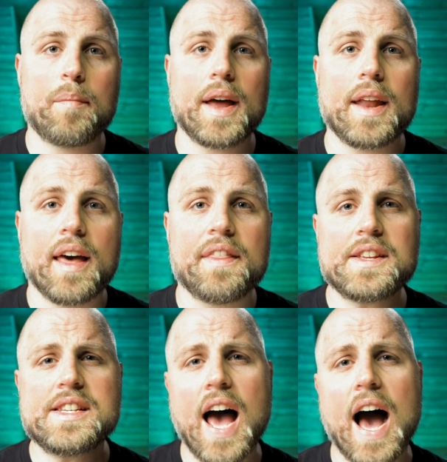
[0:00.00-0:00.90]
But
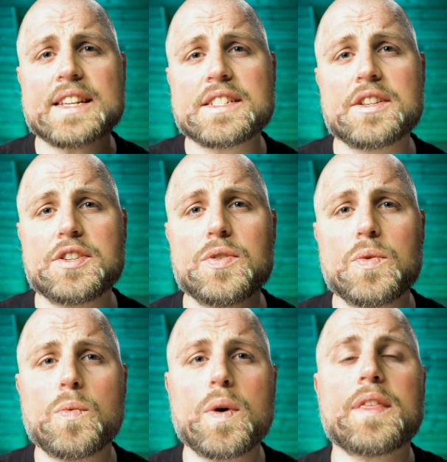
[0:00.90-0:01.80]
this has to do
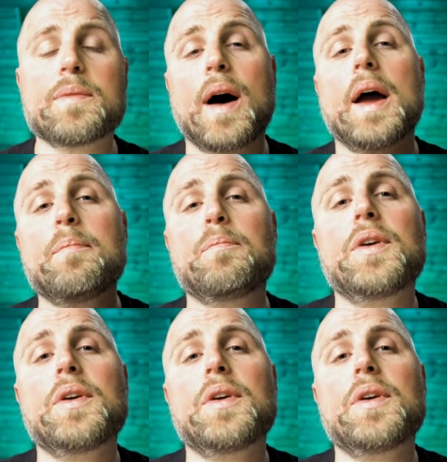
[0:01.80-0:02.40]
with my